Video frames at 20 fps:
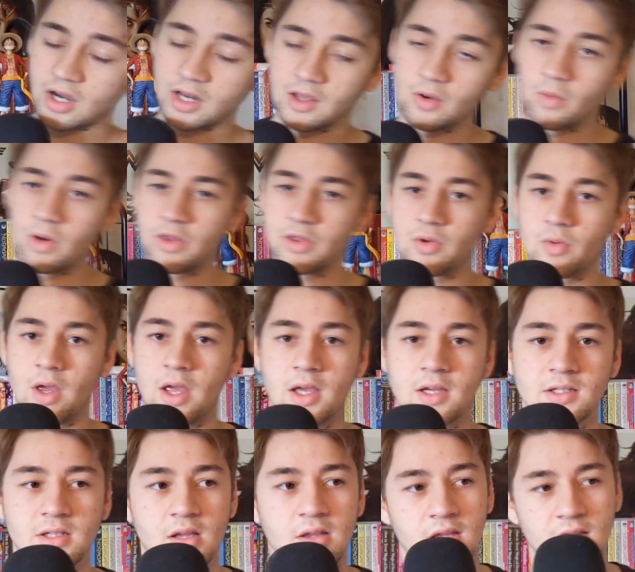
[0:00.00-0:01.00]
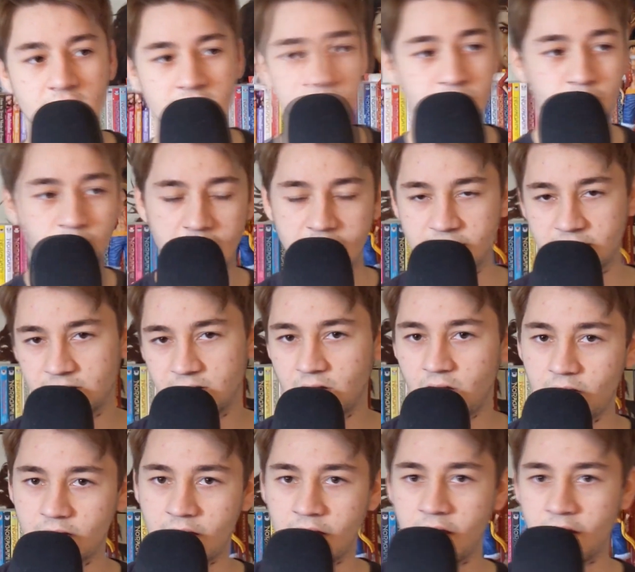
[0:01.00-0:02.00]
to try to get 1 through 8, because I think that's basically
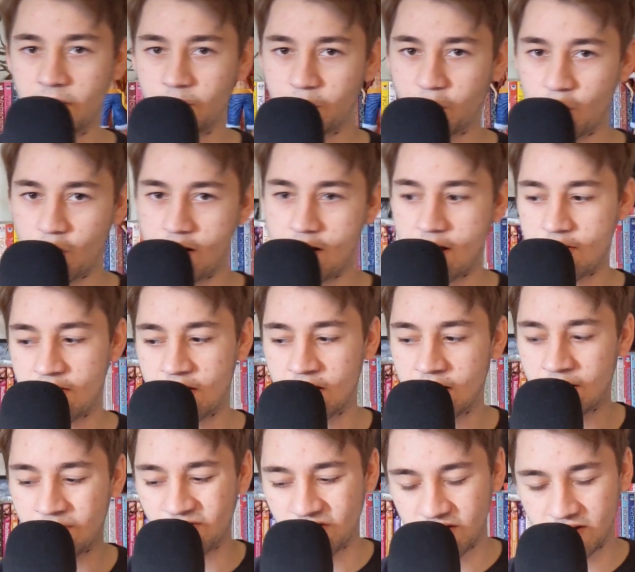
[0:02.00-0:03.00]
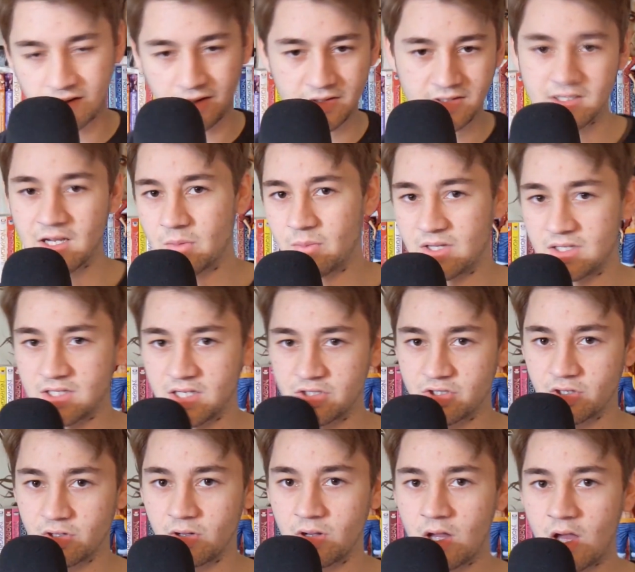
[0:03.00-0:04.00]
all I can get in print, and then everything else is going to be
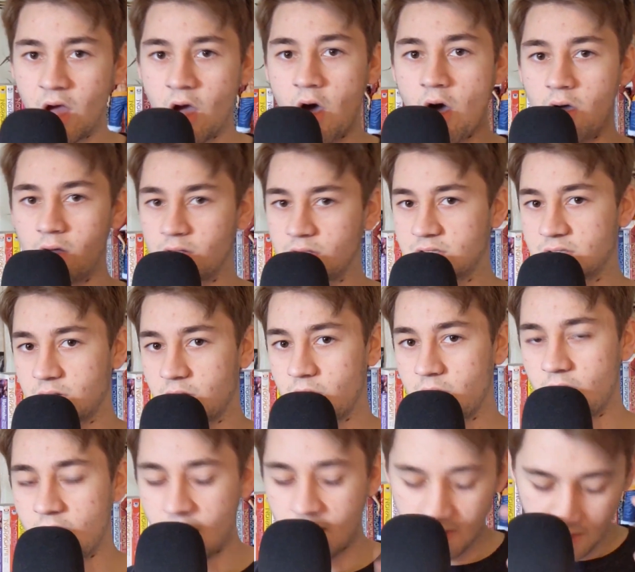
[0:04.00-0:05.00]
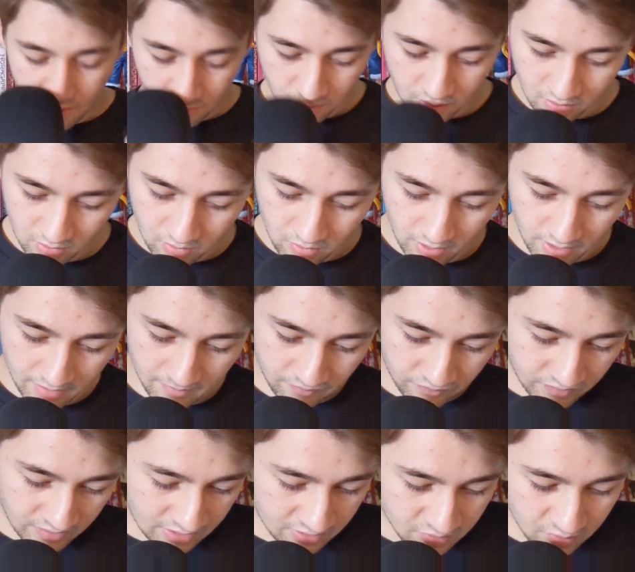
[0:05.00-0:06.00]
digital. Also, real quick,
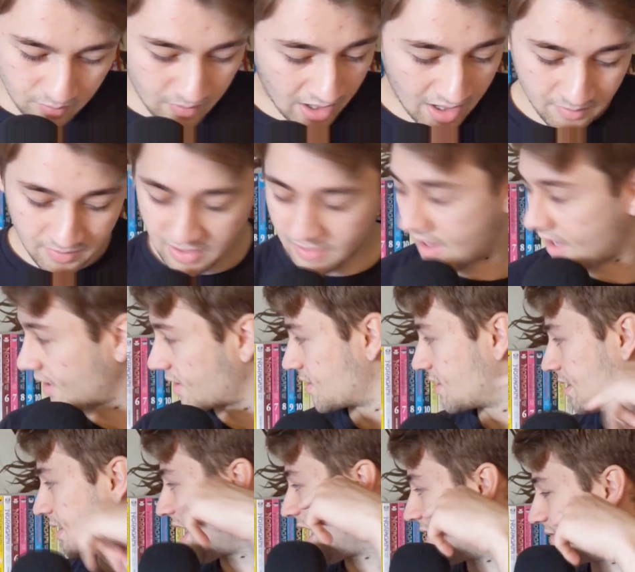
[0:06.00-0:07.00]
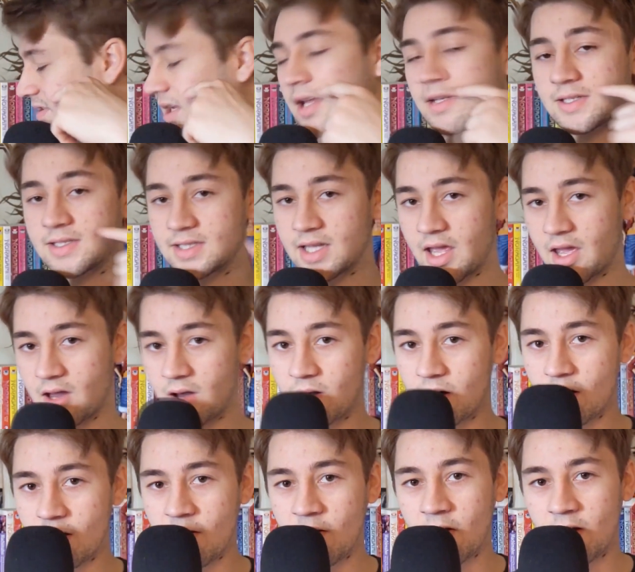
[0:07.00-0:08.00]
just remind me of that, because Alive is on
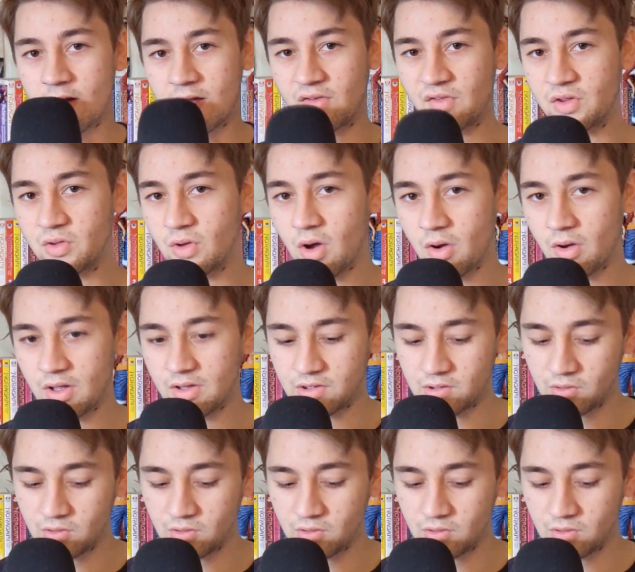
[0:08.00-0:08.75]
sale. If you